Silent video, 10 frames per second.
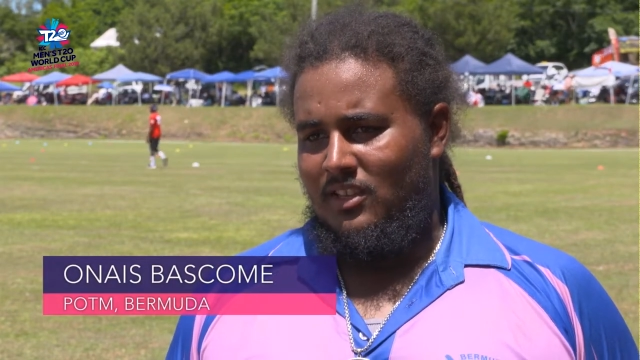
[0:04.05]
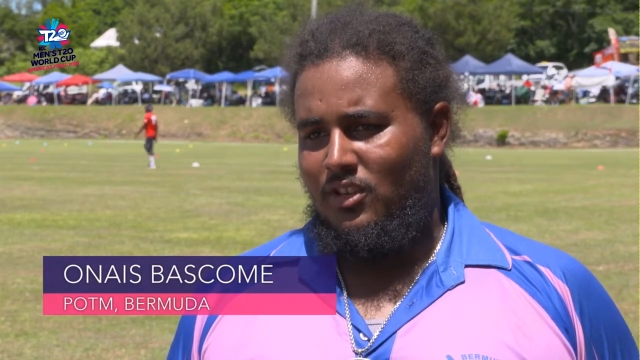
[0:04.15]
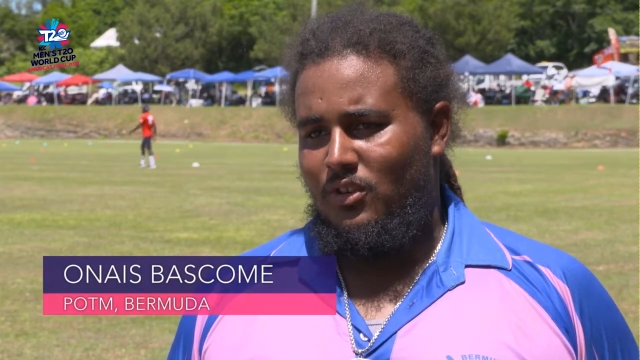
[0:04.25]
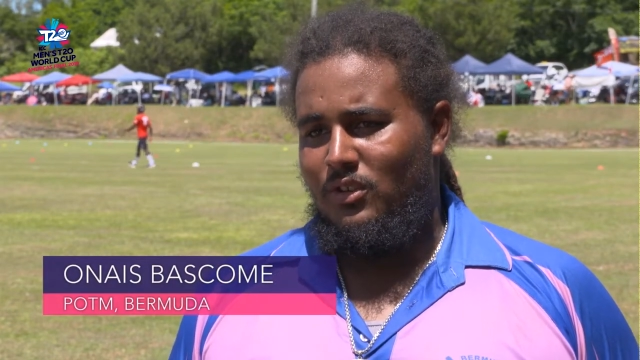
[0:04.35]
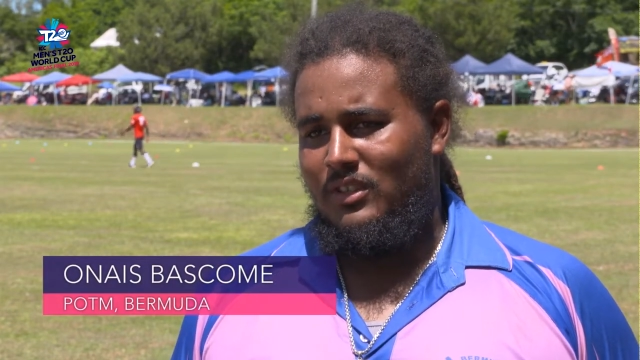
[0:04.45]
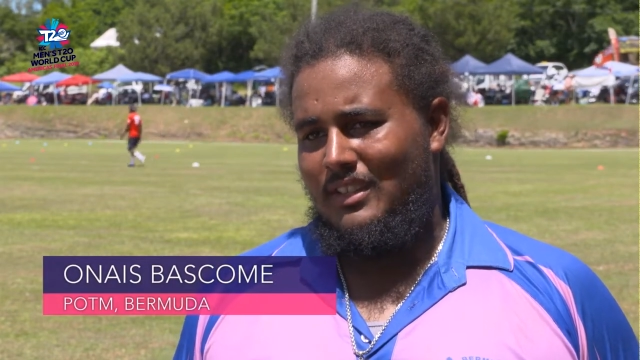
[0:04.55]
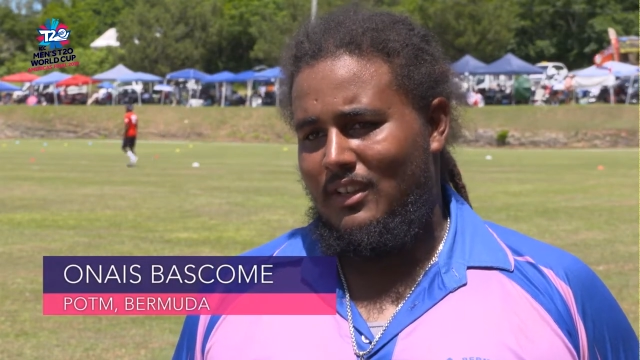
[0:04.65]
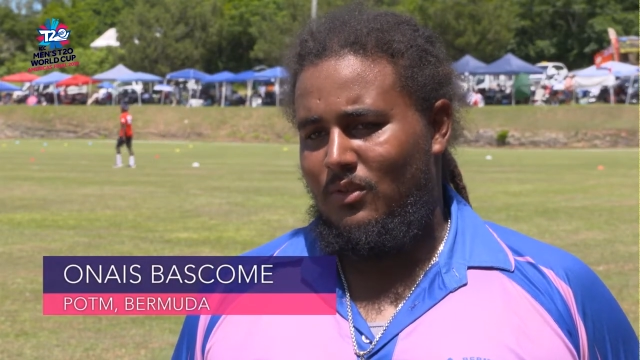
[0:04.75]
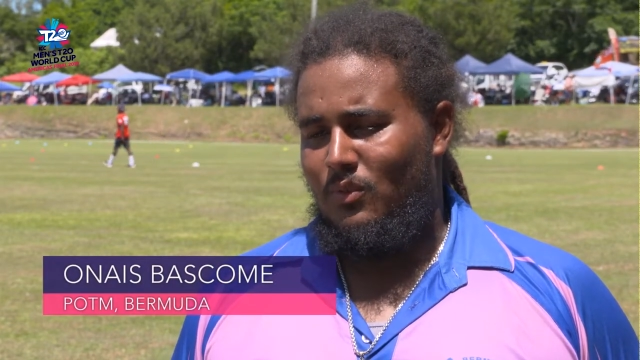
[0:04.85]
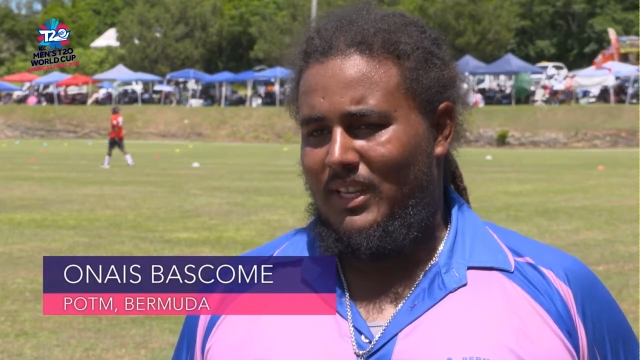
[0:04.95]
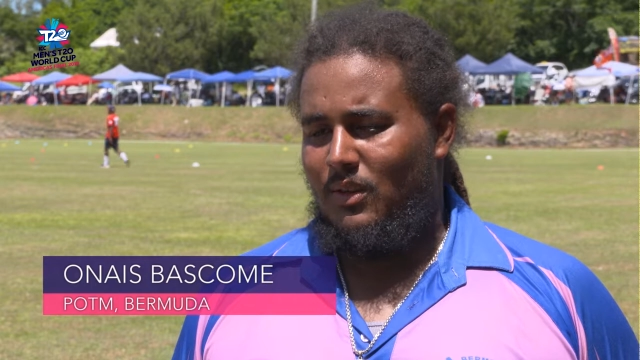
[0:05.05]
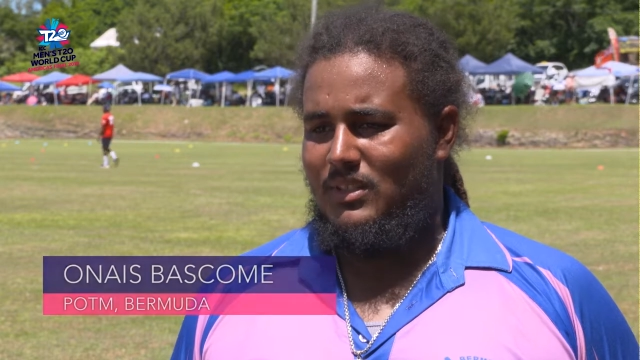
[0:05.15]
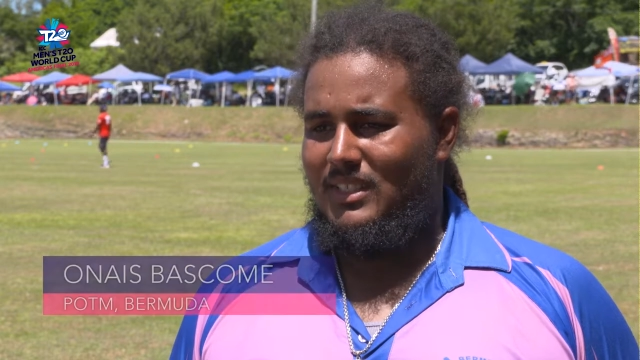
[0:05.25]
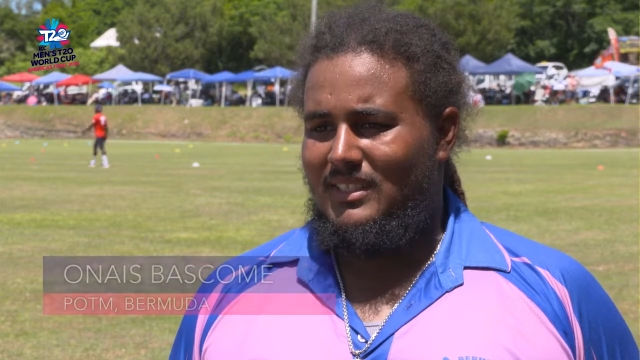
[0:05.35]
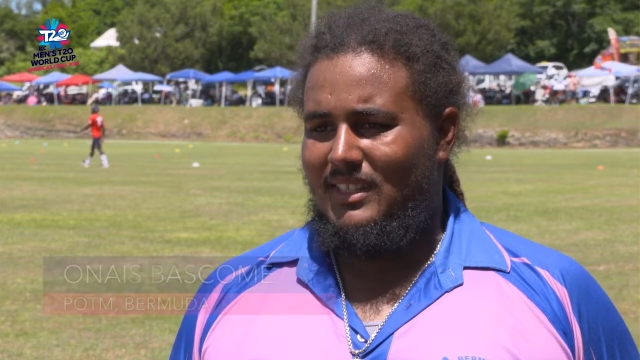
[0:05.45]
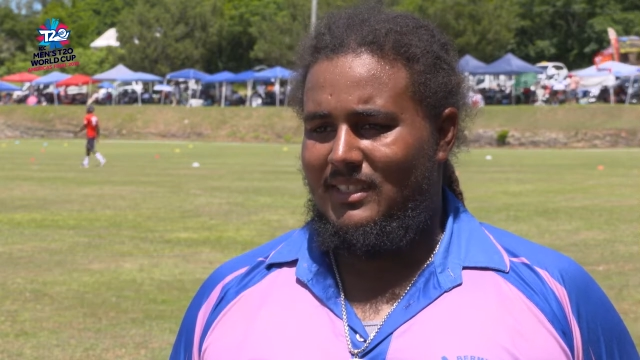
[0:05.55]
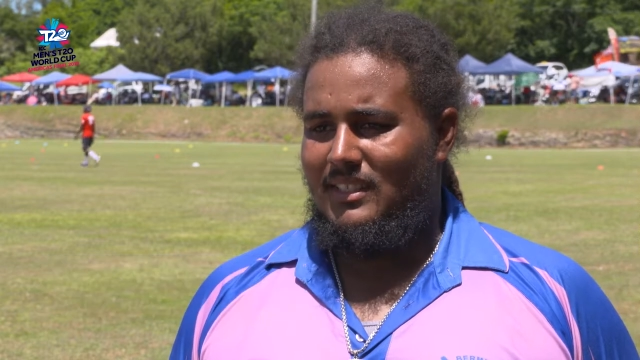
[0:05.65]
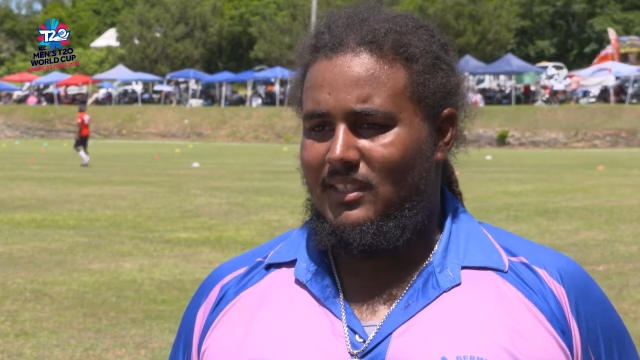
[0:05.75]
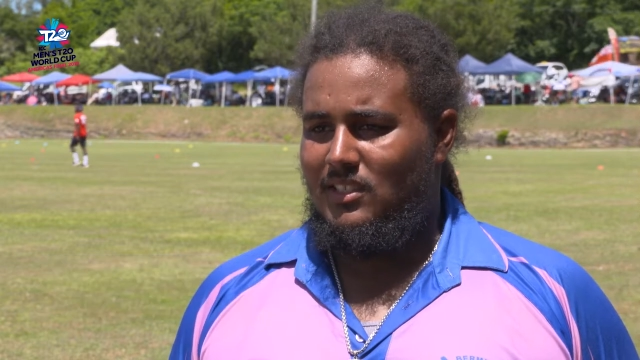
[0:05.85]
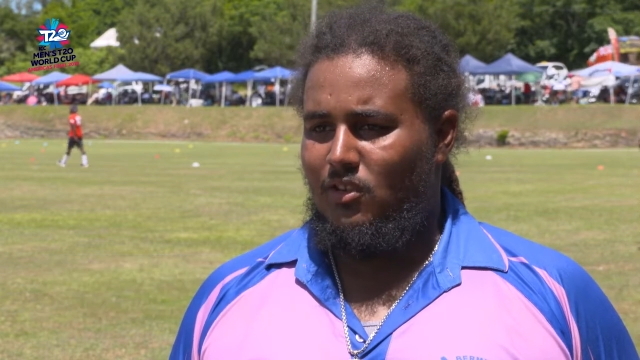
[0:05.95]
You know, the wicket was
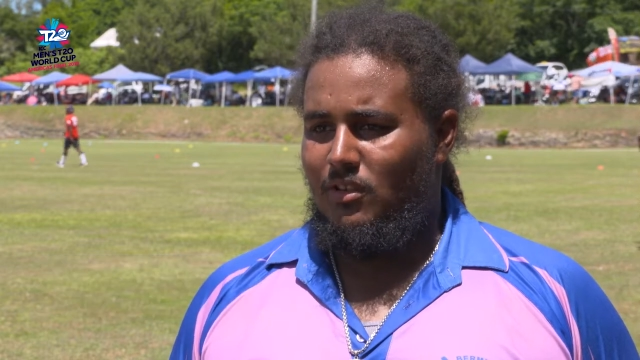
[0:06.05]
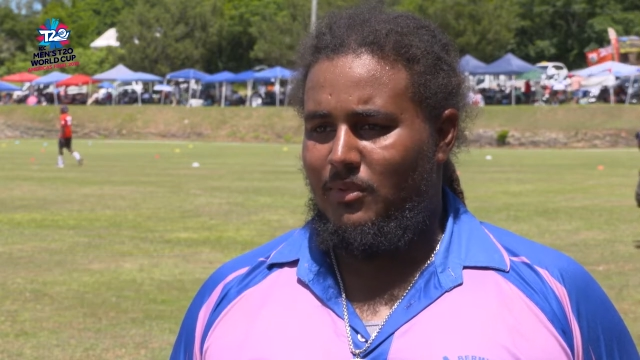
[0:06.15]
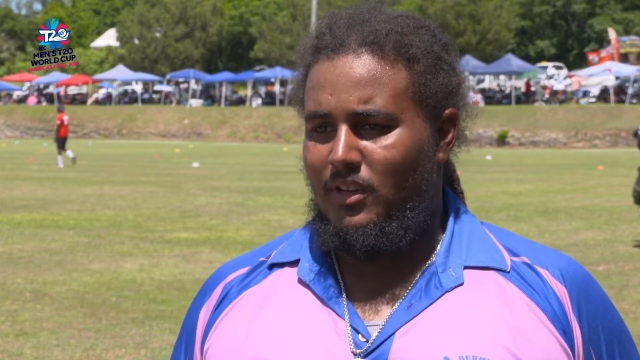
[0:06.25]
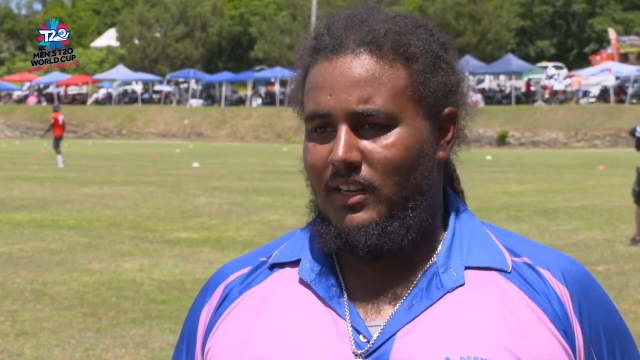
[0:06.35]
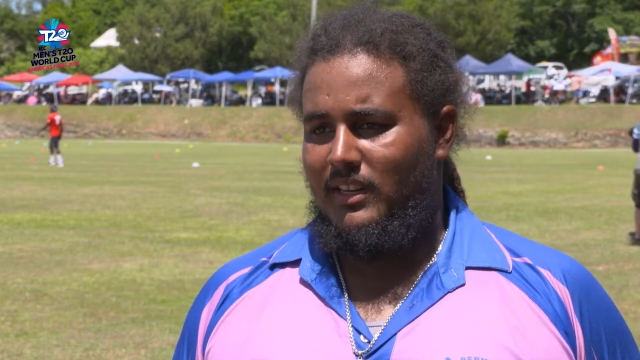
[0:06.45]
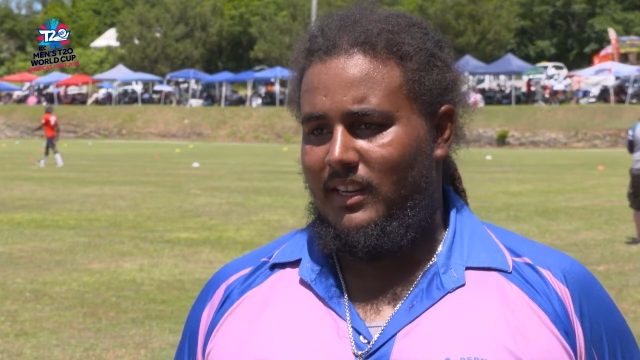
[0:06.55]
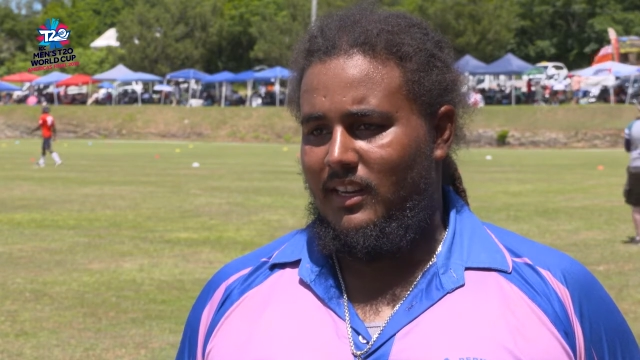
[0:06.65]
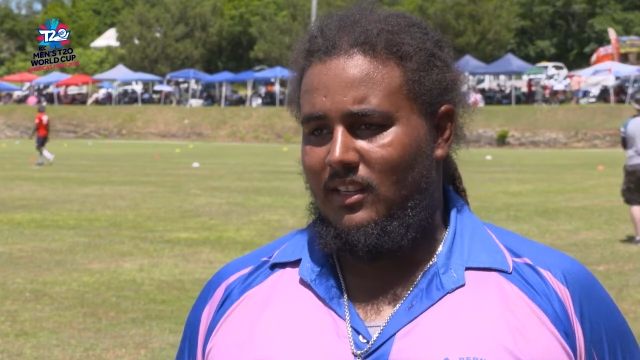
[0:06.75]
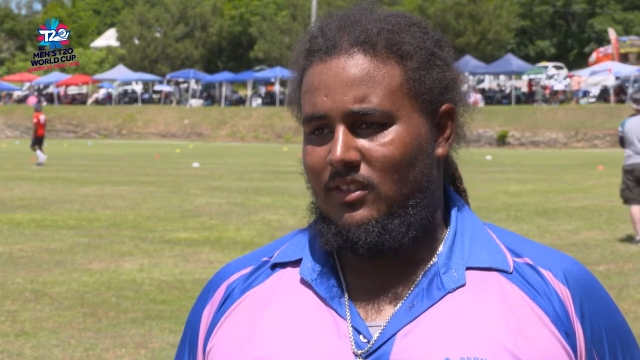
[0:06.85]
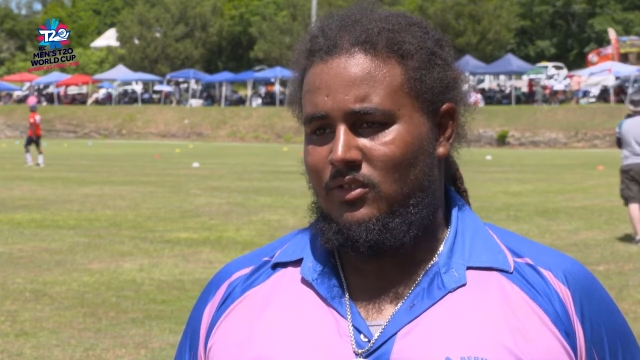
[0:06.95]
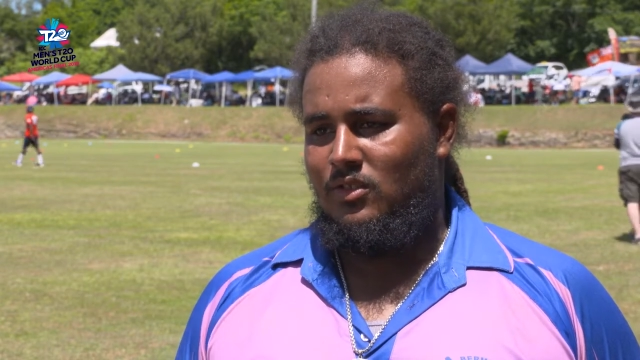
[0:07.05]
assisting the slower bowling and not